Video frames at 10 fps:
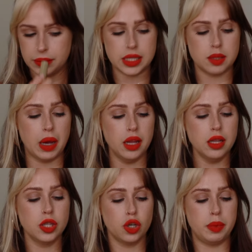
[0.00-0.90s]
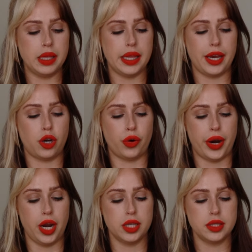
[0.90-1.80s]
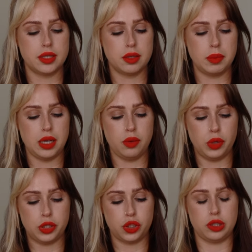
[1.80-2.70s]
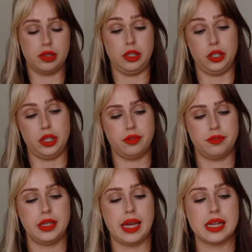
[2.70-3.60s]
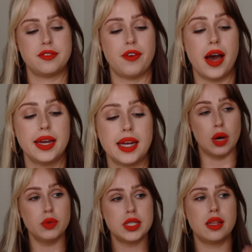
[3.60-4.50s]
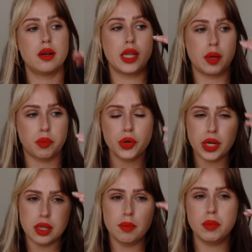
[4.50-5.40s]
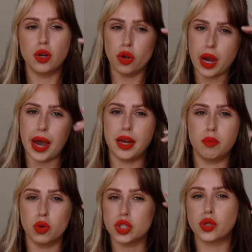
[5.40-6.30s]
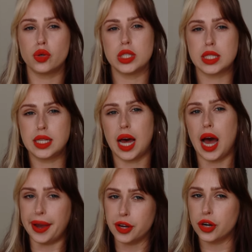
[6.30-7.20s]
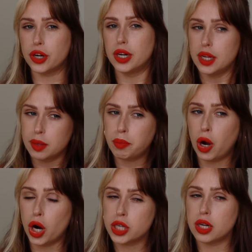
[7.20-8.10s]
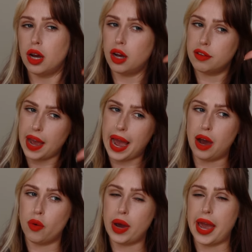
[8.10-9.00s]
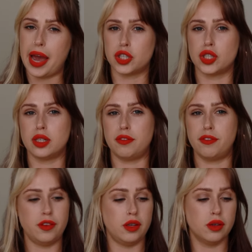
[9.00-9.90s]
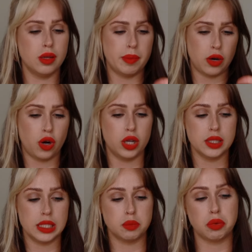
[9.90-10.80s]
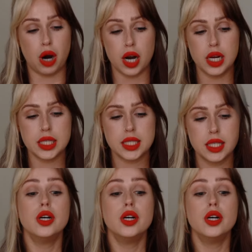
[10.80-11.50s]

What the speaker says: They smell a little bit like crayons to me, which, you know, that's fine. I would say they're like pretty in the middle, kind of more towards the higher part of how I actually feel about all of these products.